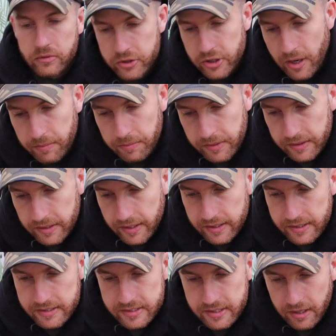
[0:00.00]
sharpening kit
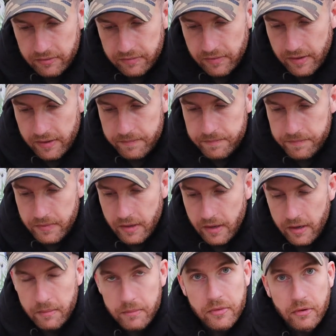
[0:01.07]
itself then.
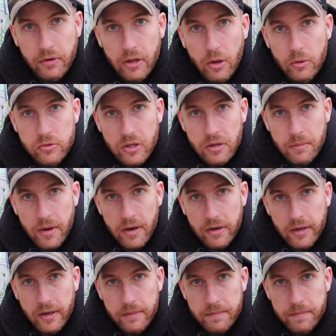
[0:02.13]
There are loads on the
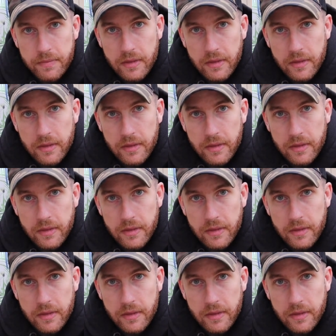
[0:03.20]
market.